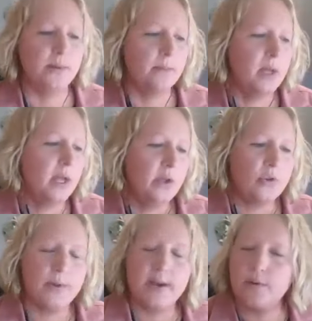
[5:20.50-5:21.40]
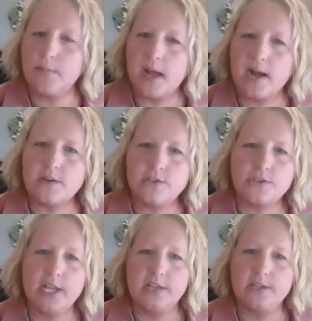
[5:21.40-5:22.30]
them through whatever blockers or
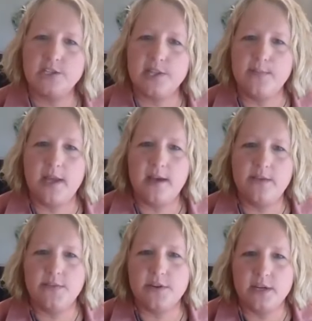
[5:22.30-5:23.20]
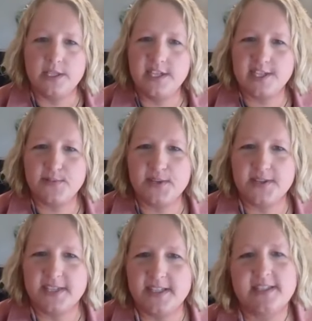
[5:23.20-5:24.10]
challenges they may have in their IT
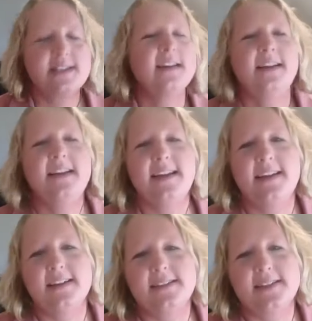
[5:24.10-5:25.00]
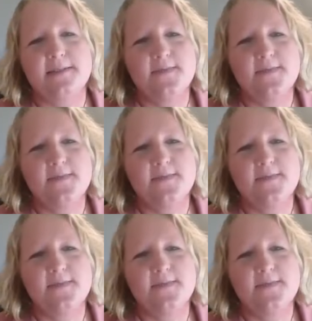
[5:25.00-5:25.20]
experience. And